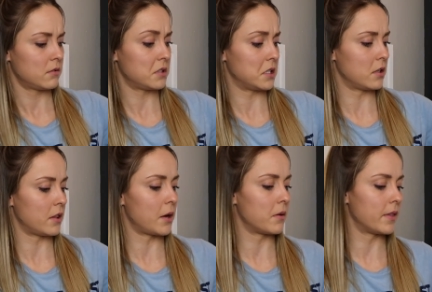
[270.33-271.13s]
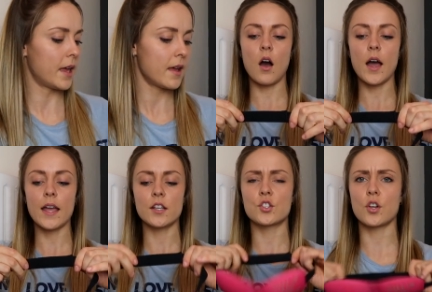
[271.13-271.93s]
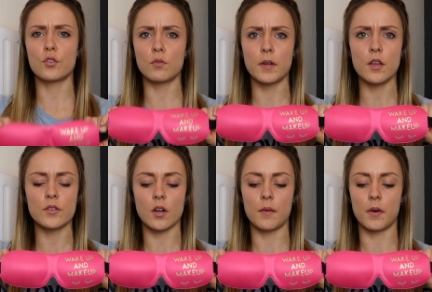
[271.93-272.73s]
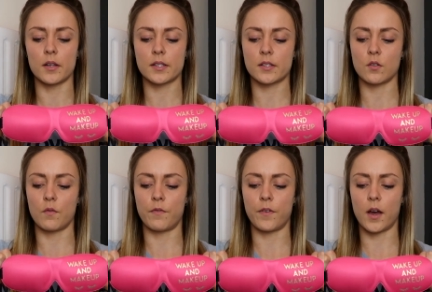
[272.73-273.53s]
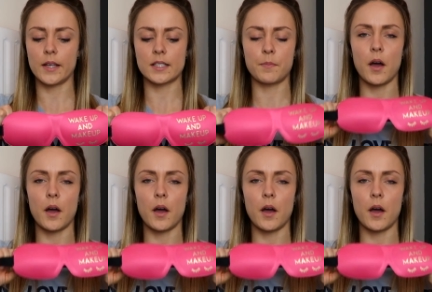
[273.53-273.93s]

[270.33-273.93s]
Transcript: Didn't know they were in there. I don't normally use eye masks on flights,